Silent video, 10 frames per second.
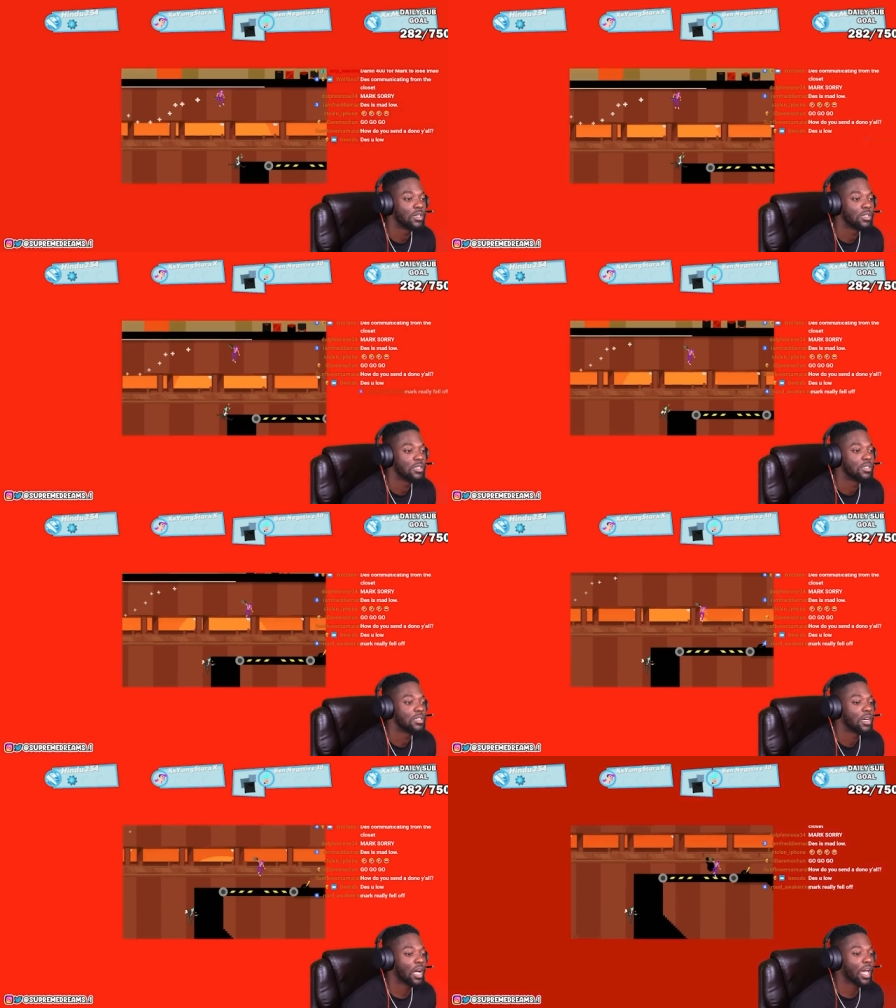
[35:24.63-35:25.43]
Oh
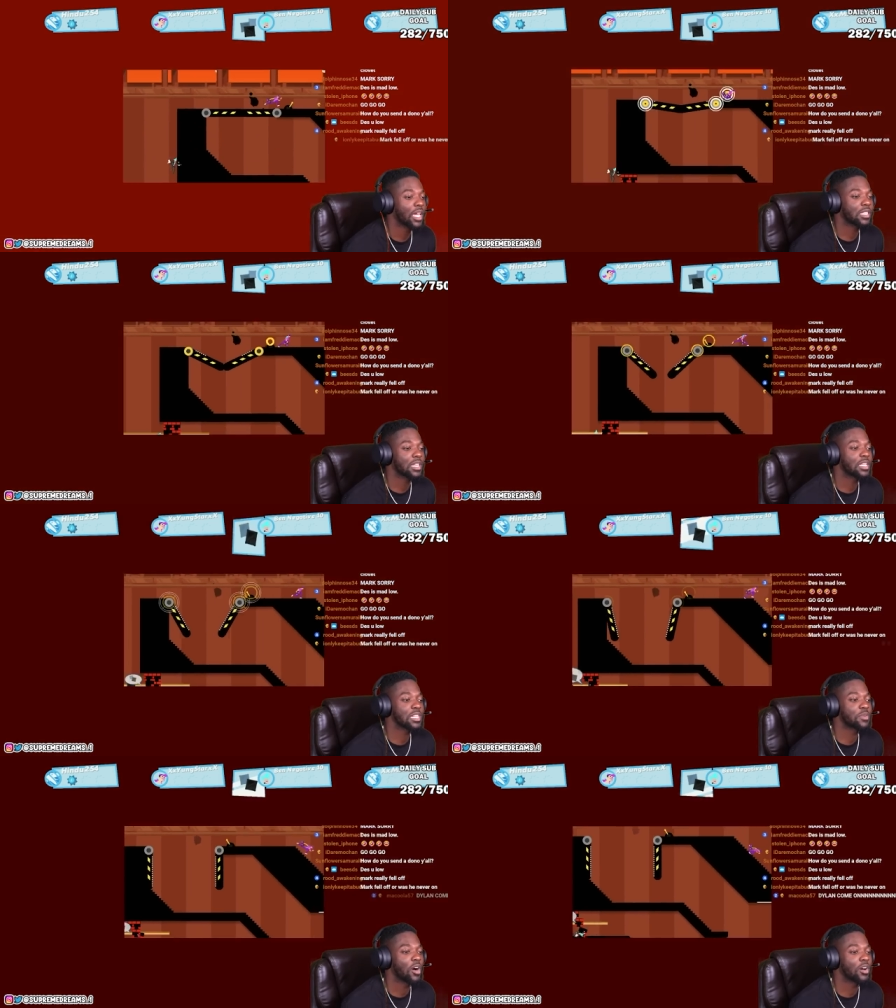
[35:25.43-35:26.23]
no!
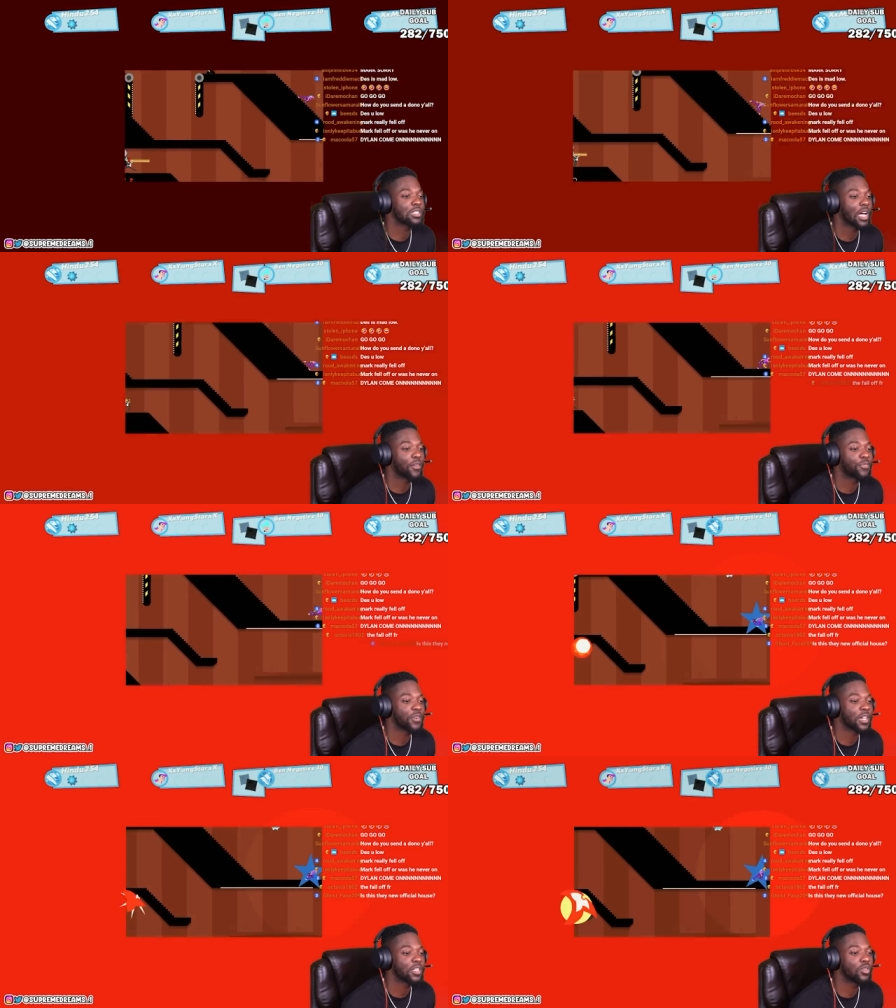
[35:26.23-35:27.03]
oh you
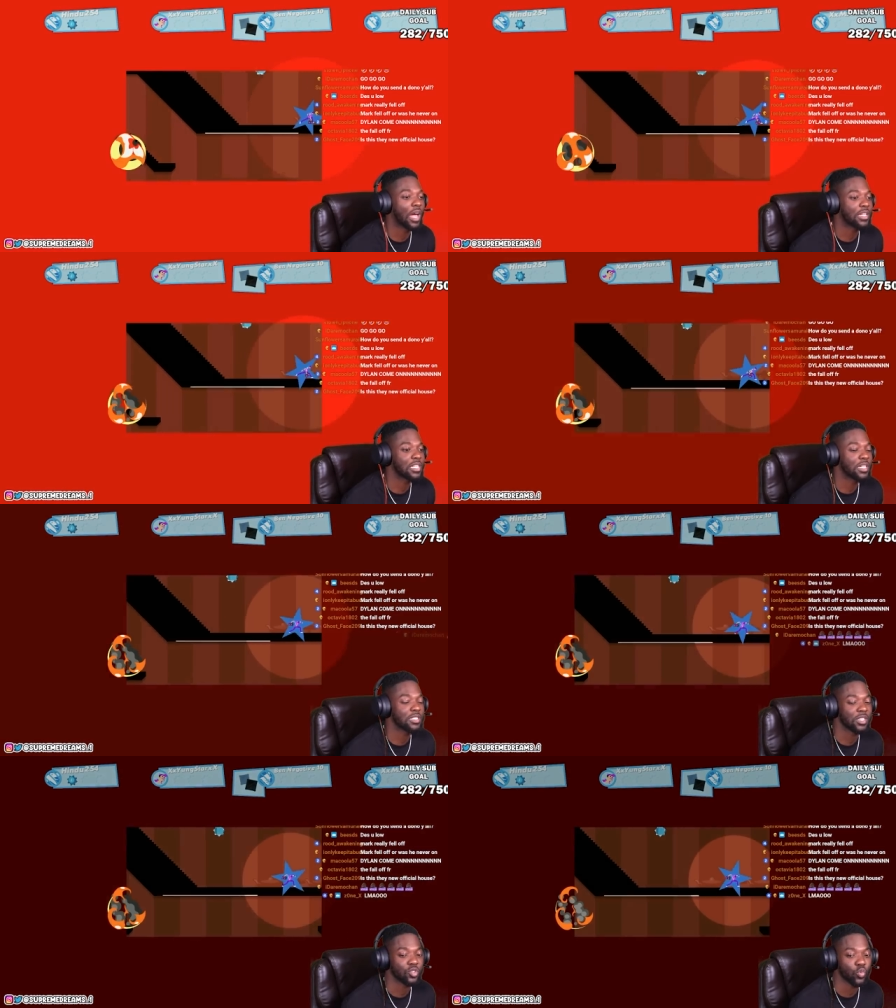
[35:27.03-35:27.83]
gotta tell them
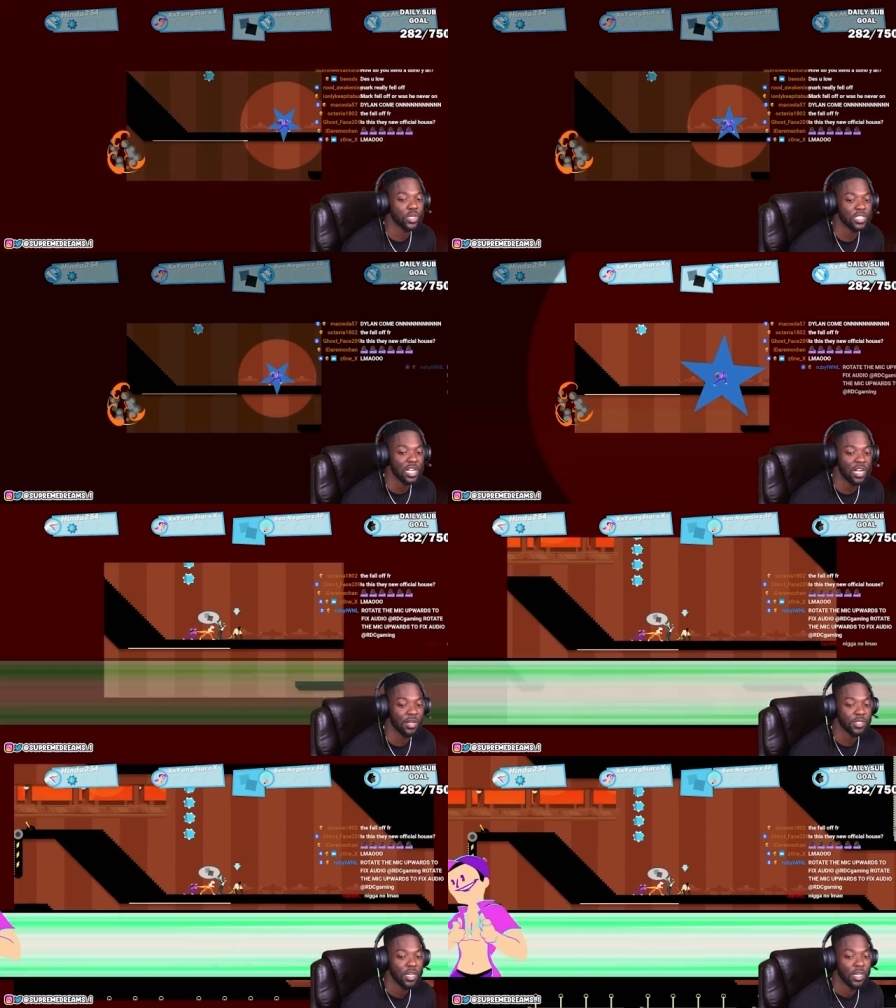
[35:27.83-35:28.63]
Wow,